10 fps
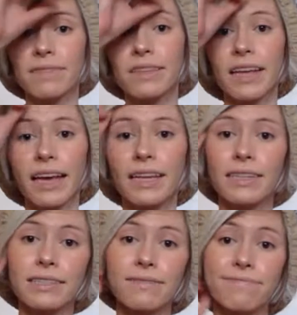
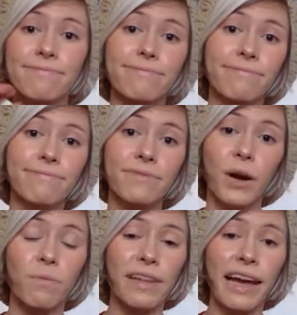then
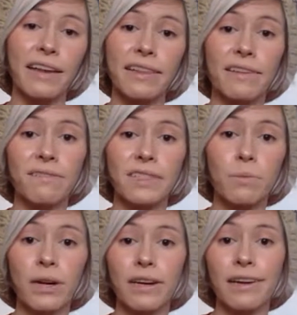hopefully I live
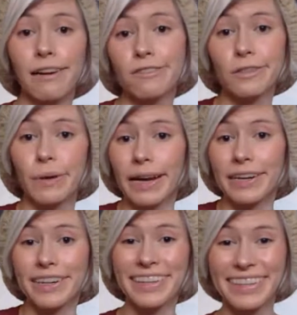somewhere else
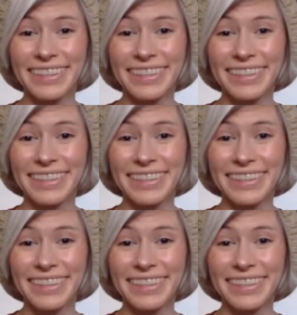quieter